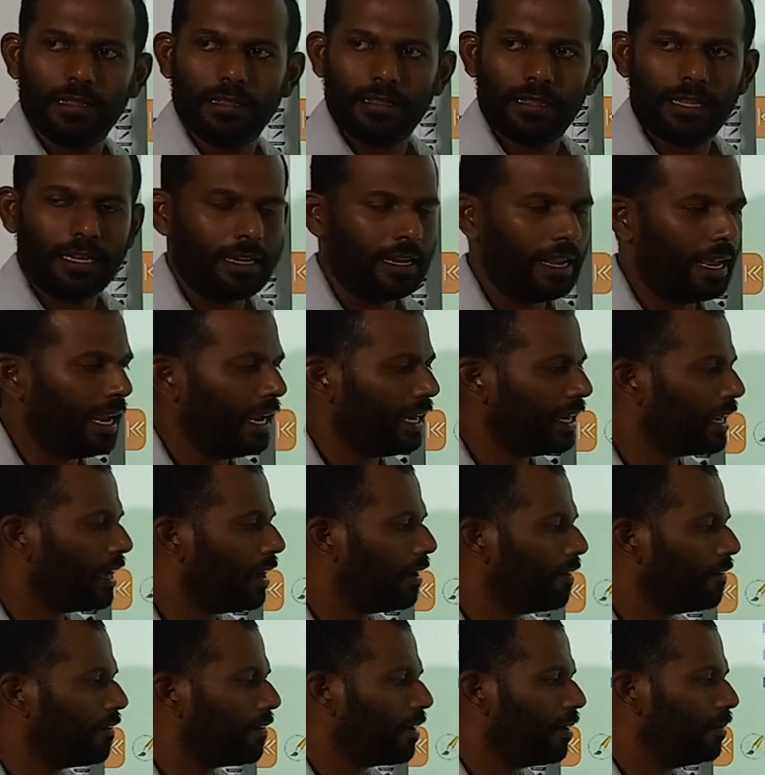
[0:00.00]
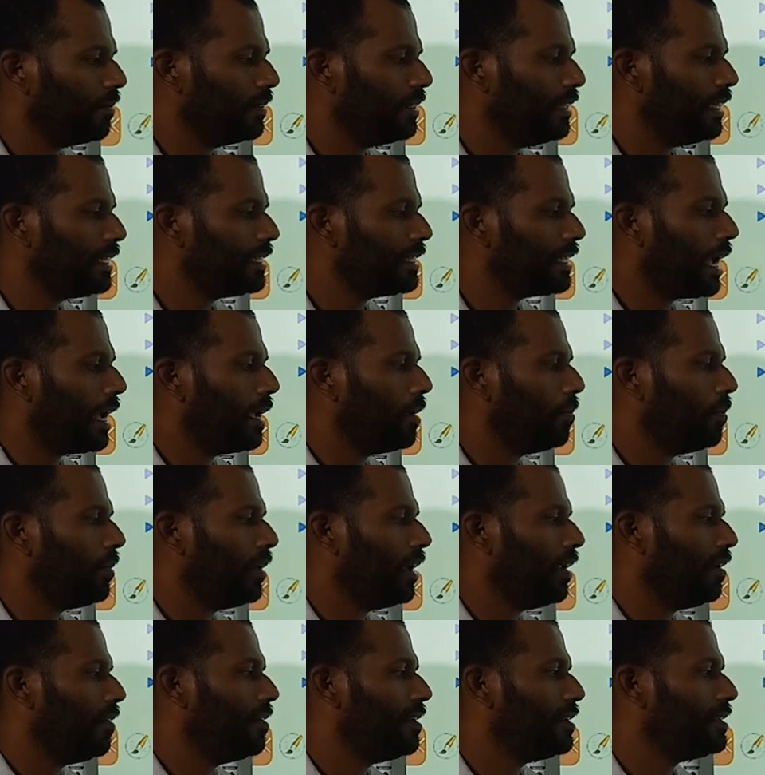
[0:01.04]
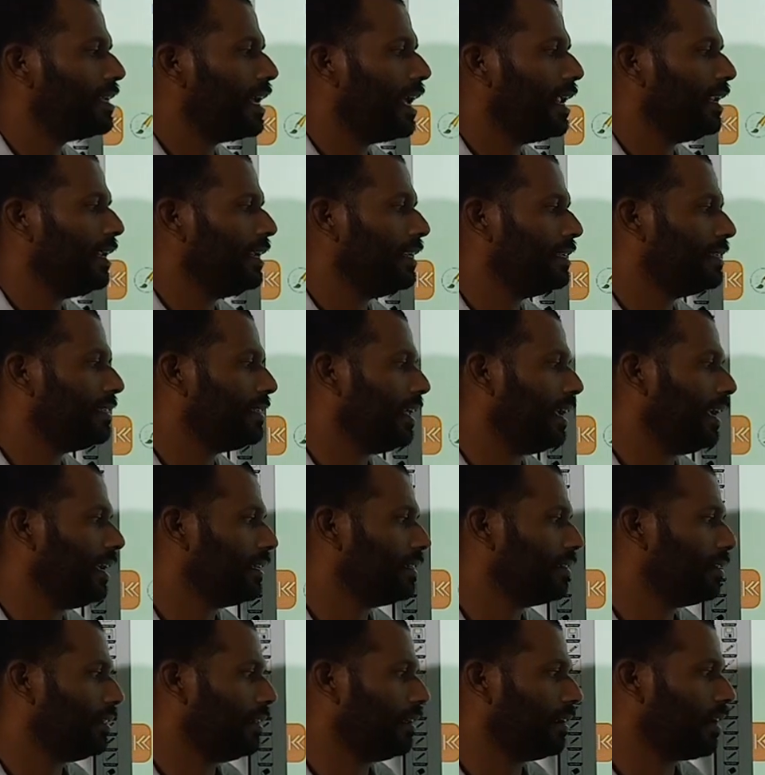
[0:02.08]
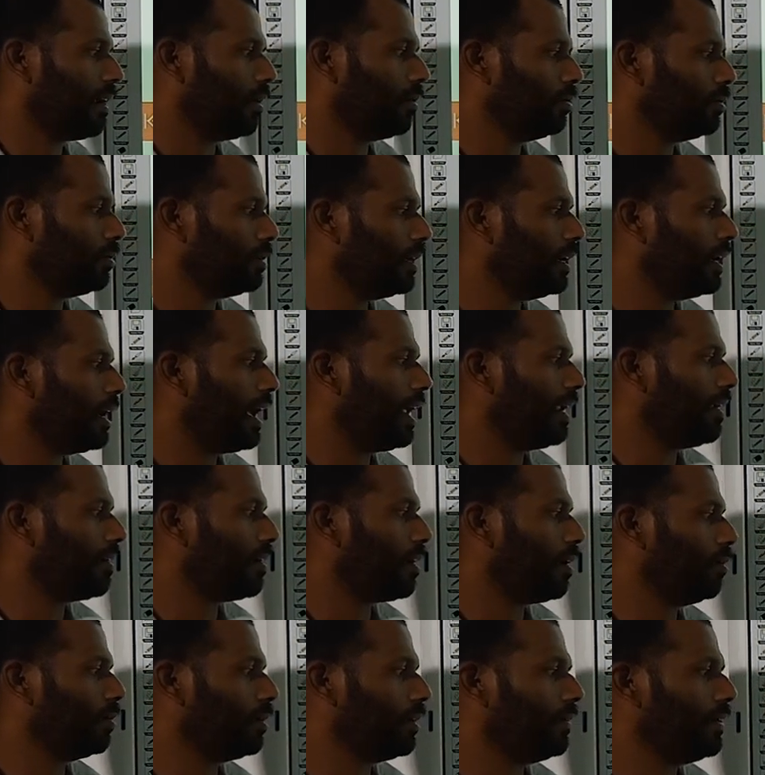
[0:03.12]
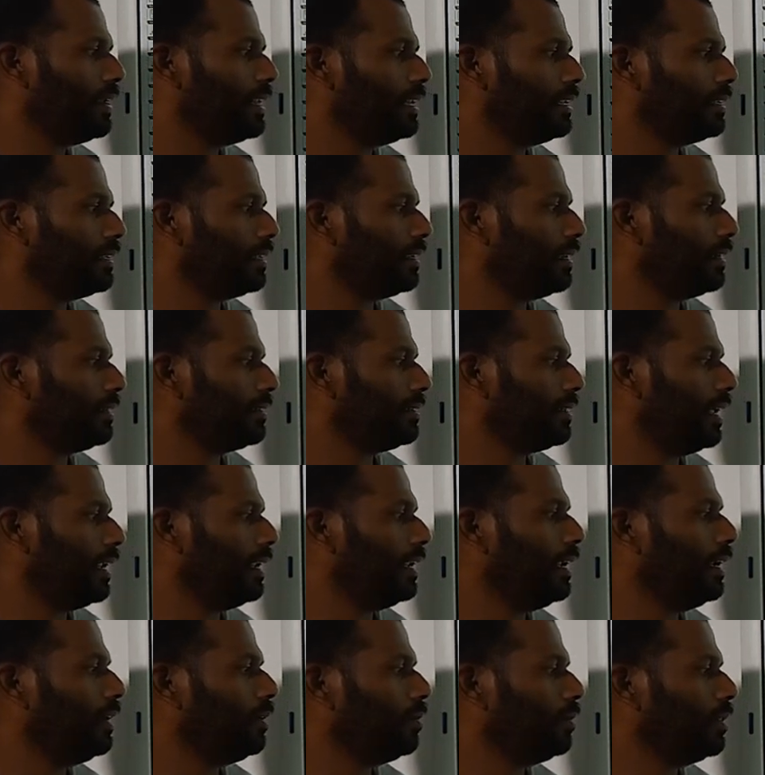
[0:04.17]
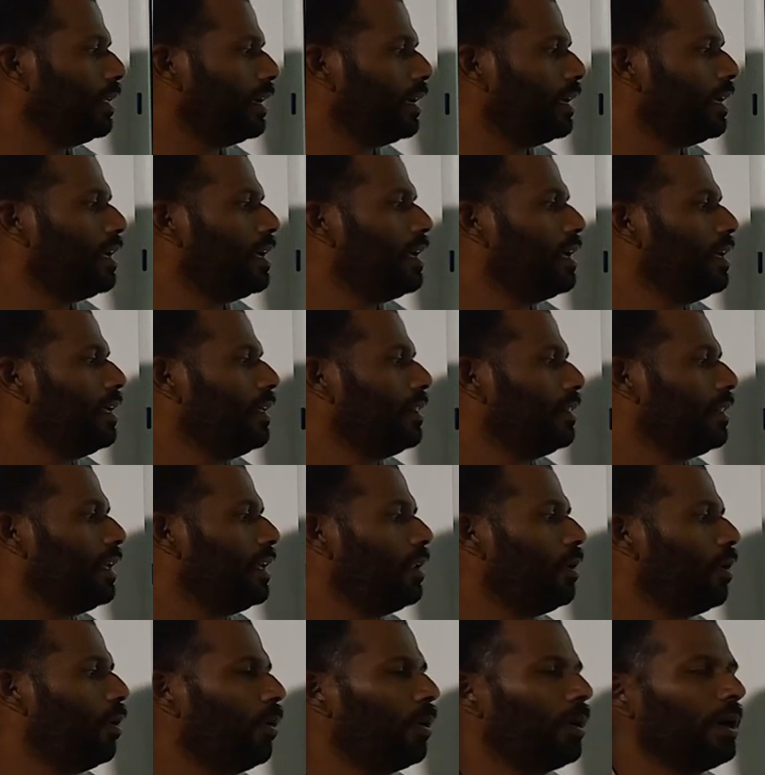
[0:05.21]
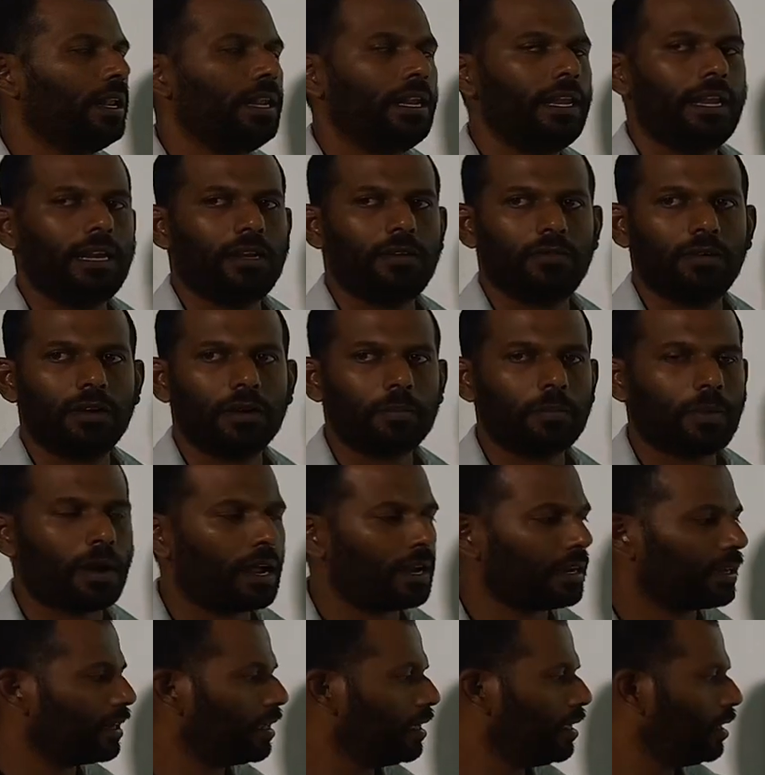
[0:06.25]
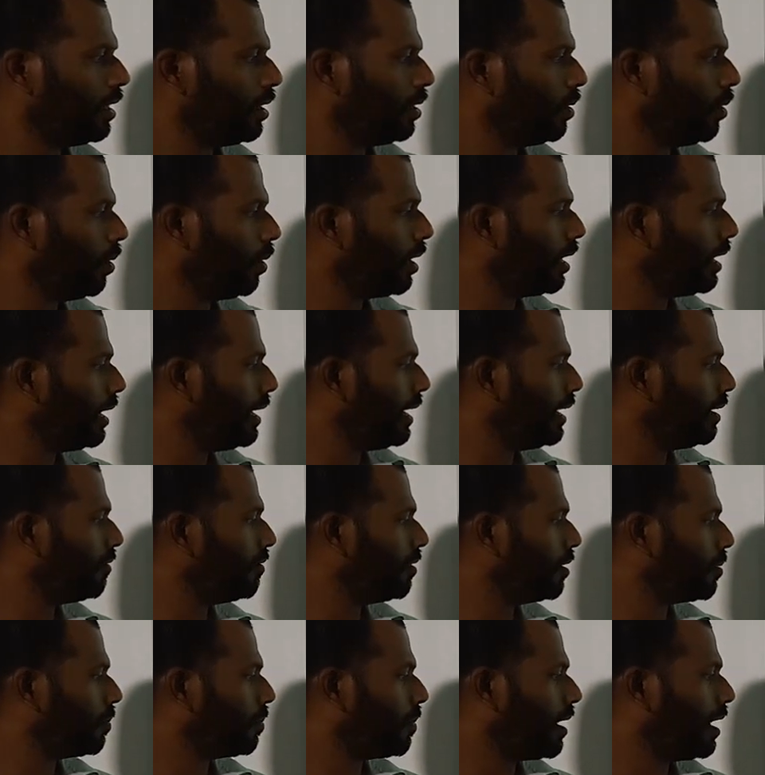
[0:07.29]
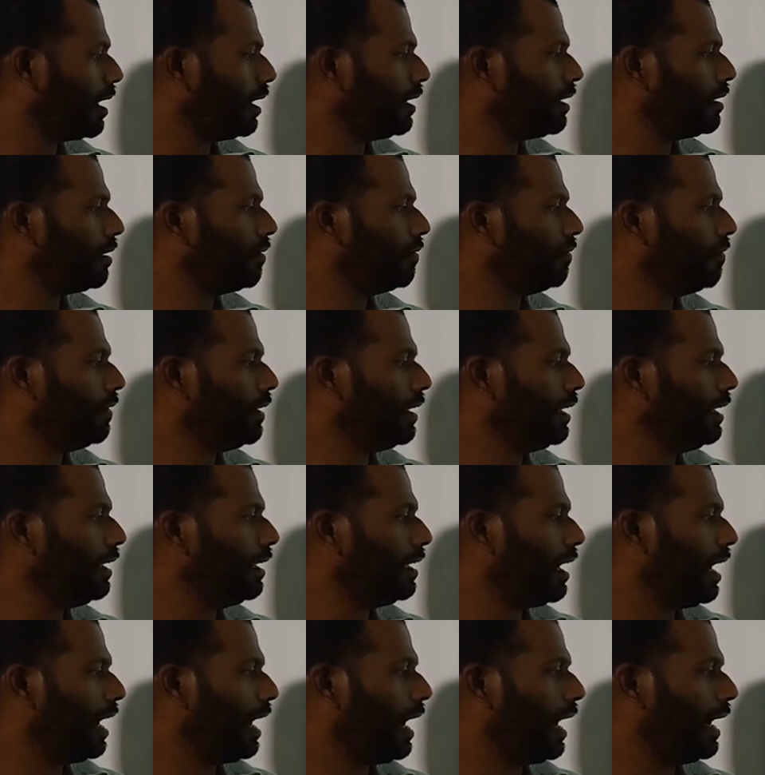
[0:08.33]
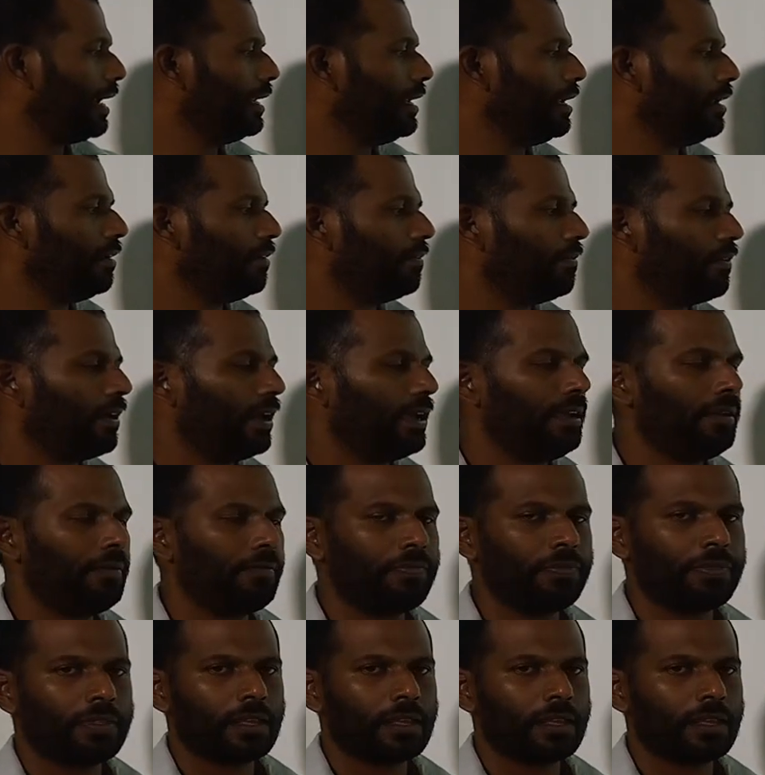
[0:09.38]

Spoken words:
the data from this IP address, and it take the router, and router will send it to the local network part. Local network part will identify